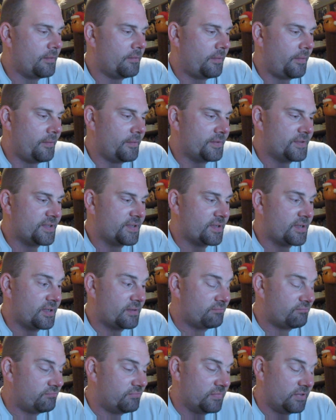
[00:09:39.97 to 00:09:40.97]
Well, there's
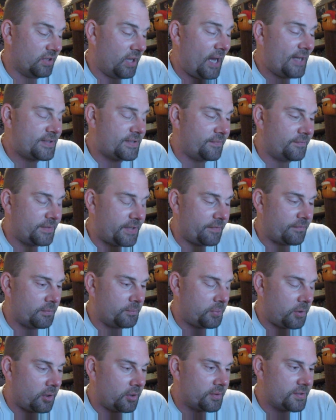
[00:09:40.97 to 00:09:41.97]
lots of
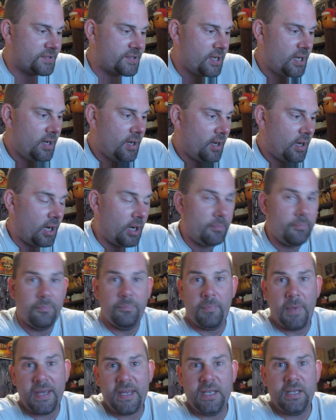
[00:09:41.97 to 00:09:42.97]
different parts.
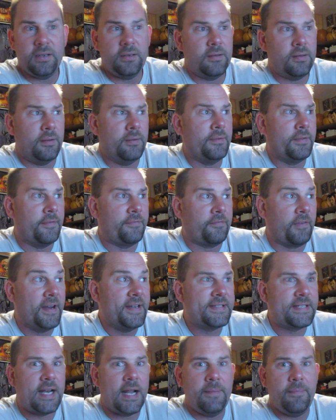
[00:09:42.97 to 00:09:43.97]
Um, making the
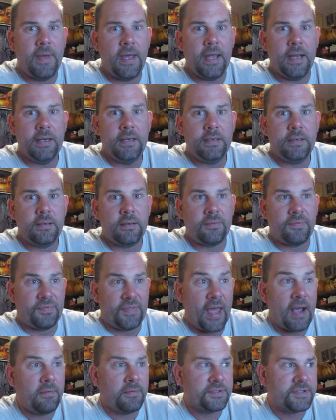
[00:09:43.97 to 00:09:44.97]
friends that I made
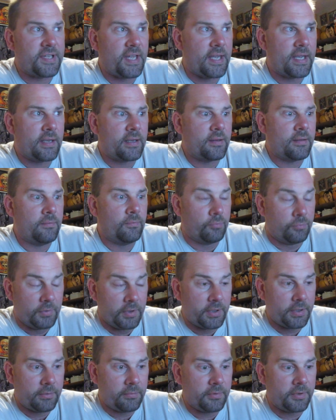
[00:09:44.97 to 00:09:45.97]
that was like
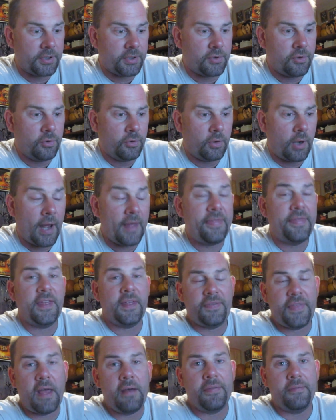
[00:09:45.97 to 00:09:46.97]
really really cool. I
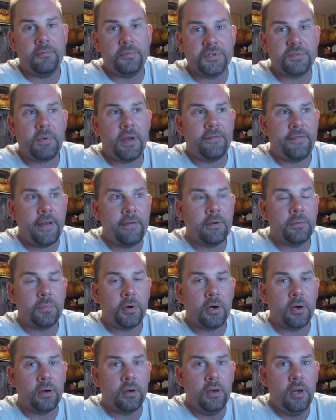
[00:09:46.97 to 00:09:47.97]
think that was my favorite
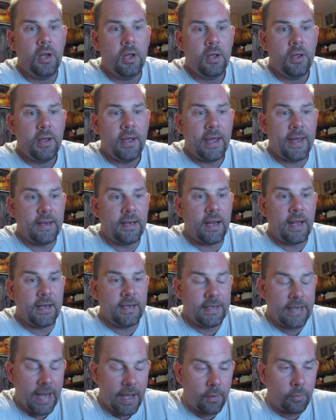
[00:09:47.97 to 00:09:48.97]
part, and
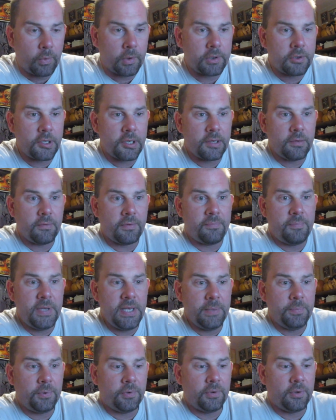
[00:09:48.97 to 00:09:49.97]
and networking with
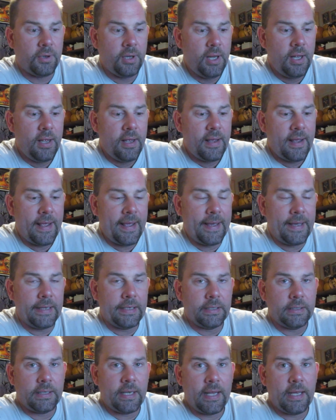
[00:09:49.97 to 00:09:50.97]
people
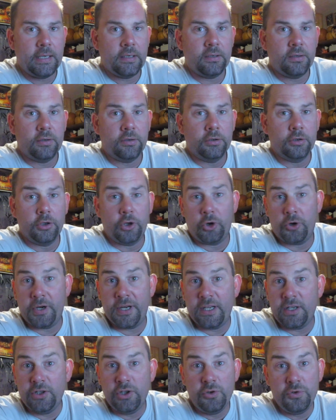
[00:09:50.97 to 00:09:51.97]
and and
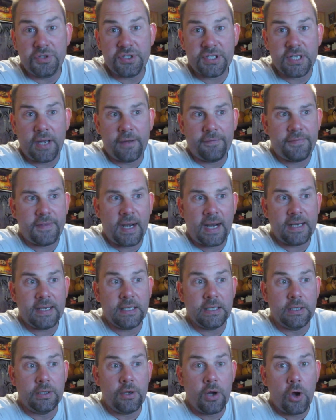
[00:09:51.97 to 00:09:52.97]
learning new stuff that I
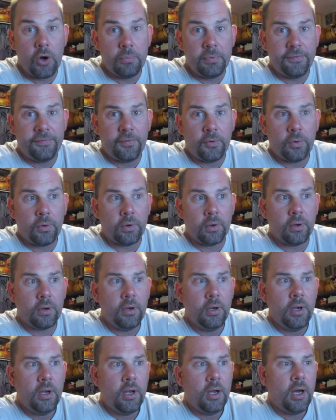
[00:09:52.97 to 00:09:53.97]
didn't know before.
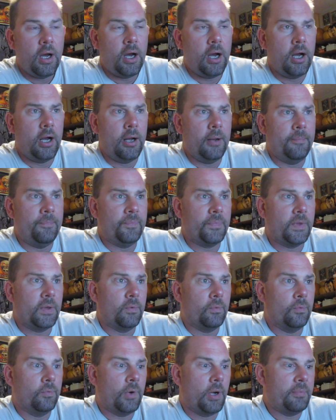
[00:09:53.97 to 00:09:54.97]
Um,
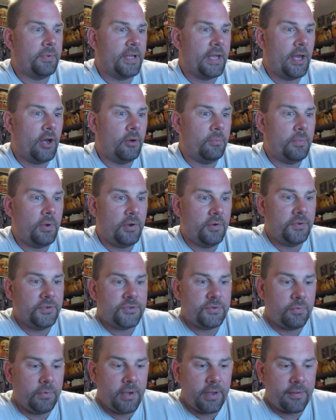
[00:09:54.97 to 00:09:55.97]
rubbing
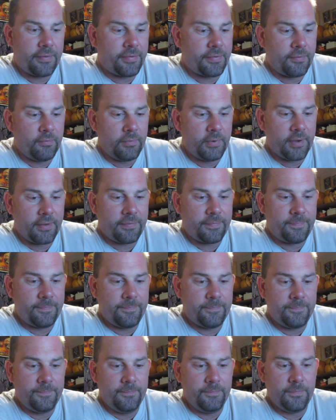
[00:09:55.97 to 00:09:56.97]
elbows with with
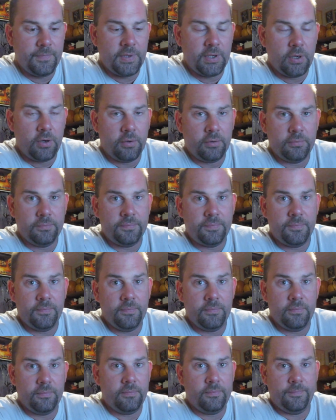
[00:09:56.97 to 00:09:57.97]
you know
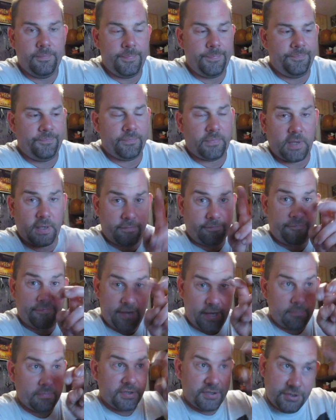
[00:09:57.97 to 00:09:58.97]

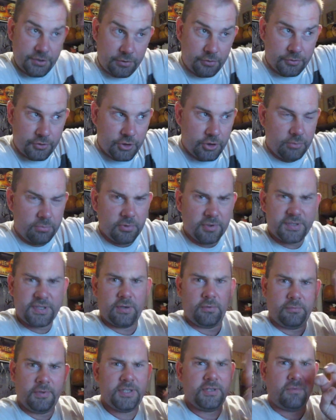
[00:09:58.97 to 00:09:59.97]
famous YouTubers,
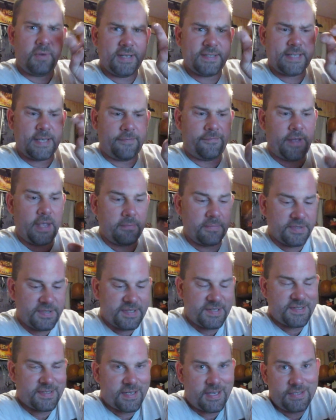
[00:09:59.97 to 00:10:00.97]
and the reason why I say
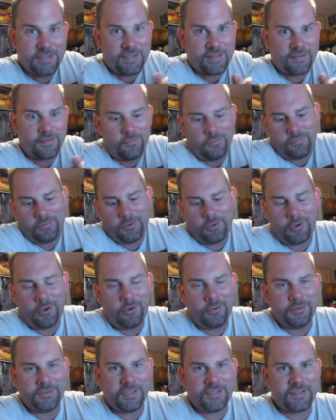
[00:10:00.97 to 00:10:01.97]
famous is because we're
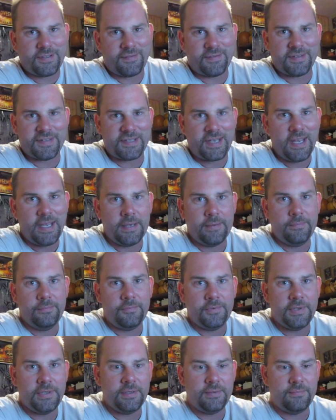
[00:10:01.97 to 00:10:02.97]
all just the
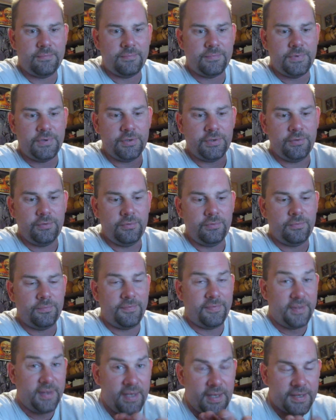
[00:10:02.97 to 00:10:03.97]
same. We do
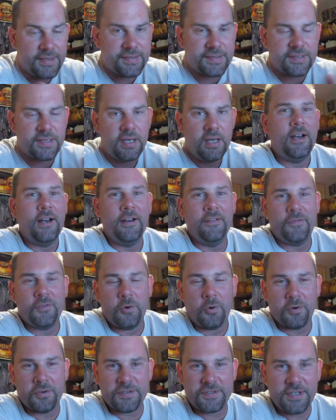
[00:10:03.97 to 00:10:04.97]
this, of
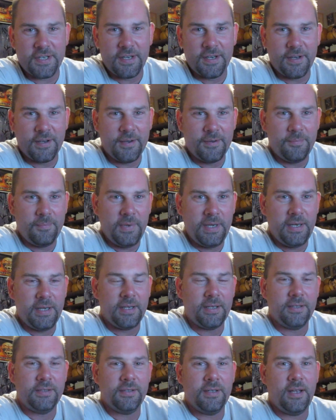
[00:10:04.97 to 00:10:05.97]
course. Uh,
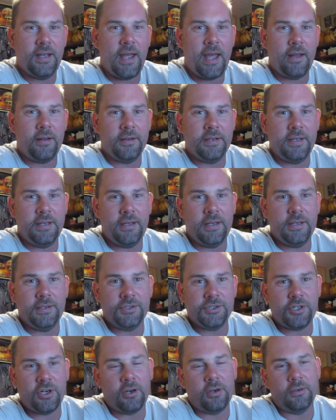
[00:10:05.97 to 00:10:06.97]
meeting Ali
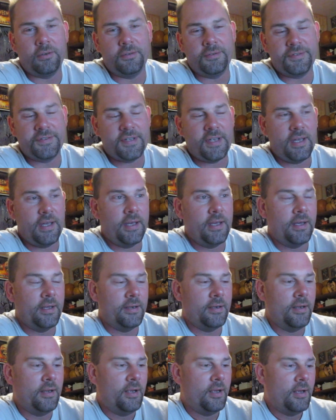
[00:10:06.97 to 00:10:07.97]
and Charles
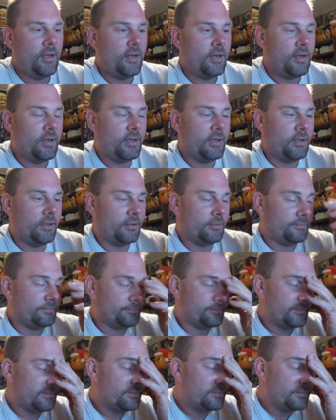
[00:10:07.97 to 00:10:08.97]
and
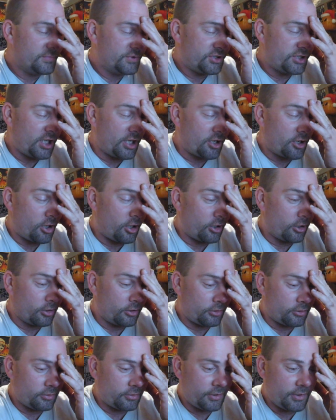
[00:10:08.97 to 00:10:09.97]
um, Shay
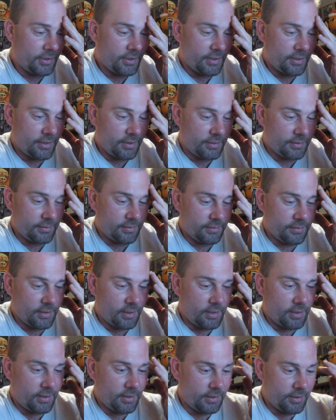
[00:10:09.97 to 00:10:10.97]
Carl and
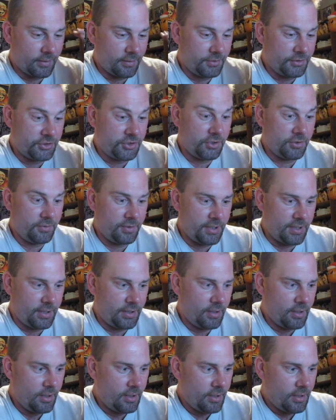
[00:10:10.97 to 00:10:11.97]
uh,
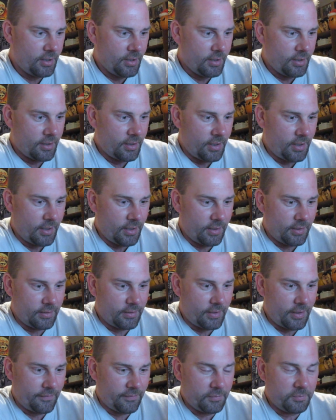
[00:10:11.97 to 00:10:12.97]
Judy
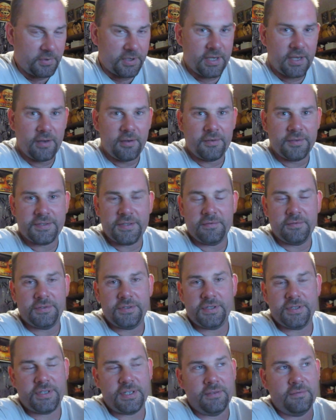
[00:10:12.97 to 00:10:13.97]
and everybody else. It was
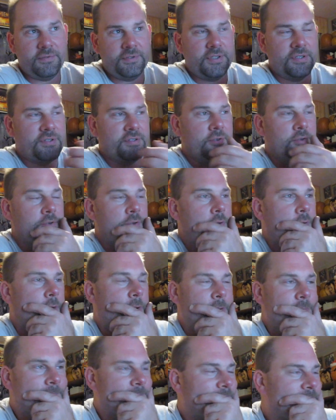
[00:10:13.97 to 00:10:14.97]
just it was just so cool.